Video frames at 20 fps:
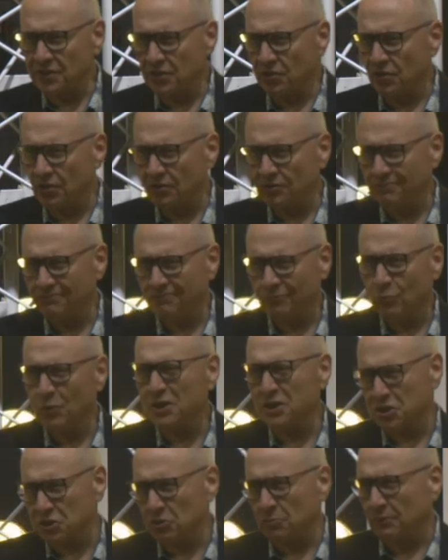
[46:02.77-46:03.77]
that are
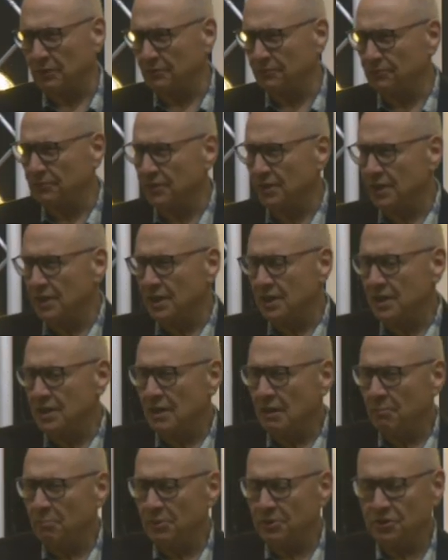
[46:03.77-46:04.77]
questionable.
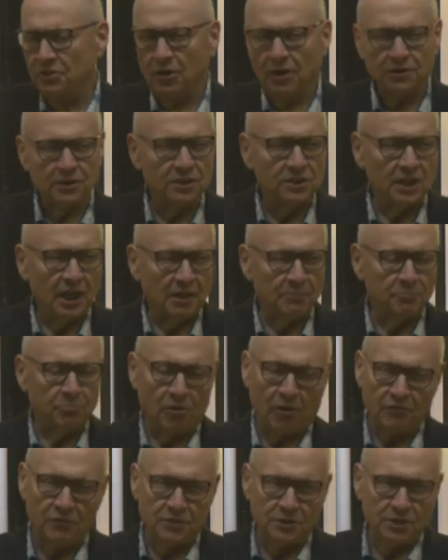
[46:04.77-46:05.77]
But God designed
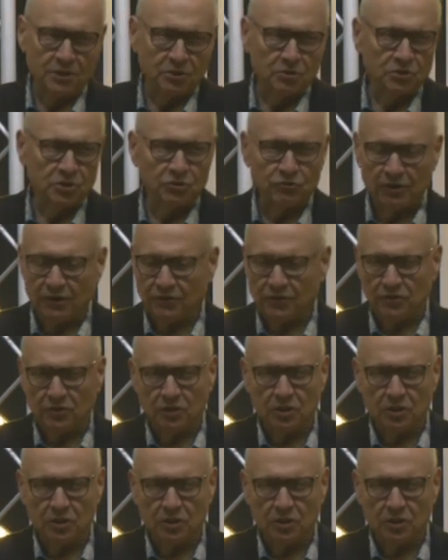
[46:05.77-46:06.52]
prophecy to strengthen.